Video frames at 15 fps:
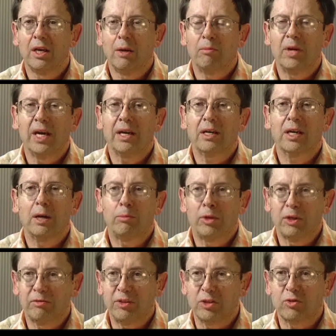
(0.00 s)
by a couple
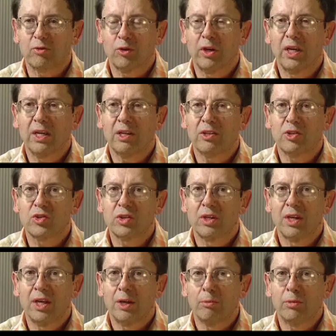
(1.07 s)
of his friends,
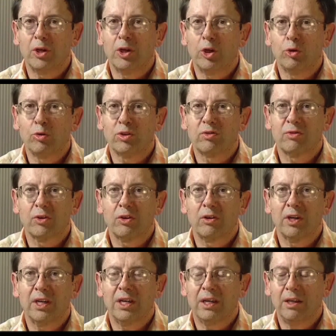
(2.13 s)
but who was
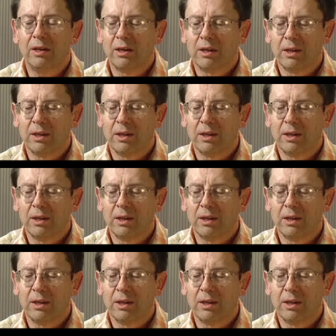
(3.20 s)
very